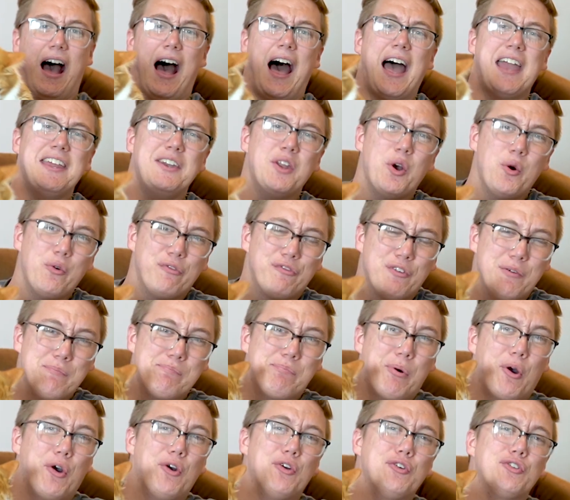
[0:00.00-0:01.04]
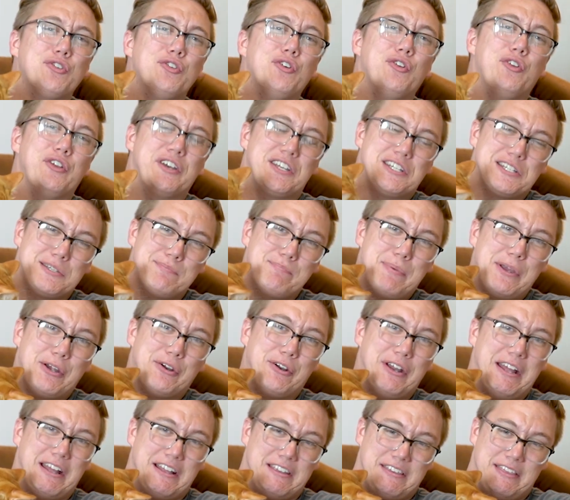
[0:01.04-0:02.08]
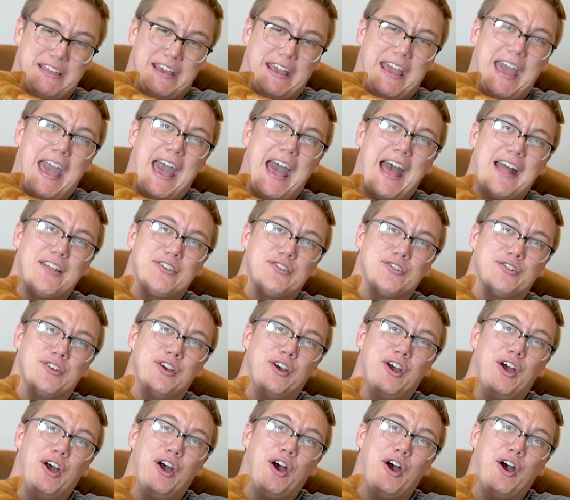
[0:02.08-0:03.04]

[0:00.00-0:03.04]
I know from personal experience that cats